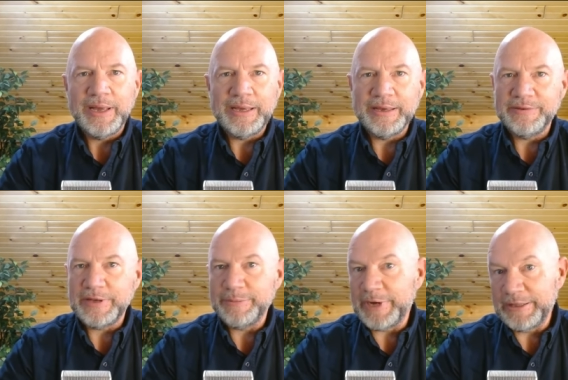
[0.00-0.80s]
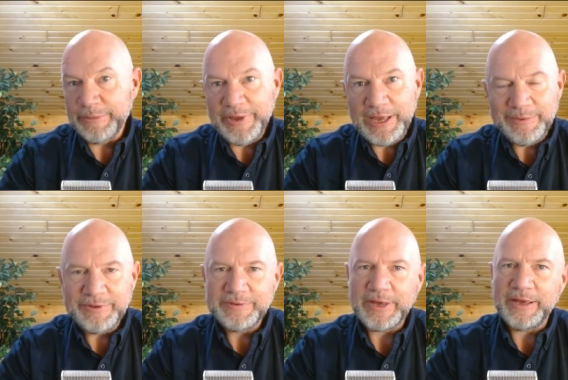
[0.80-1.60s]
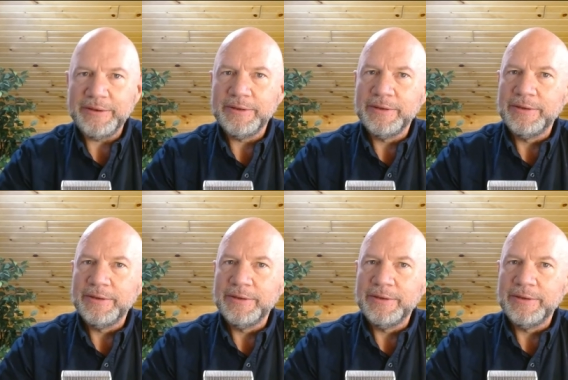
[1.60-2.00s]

I guess I'm on the baby side.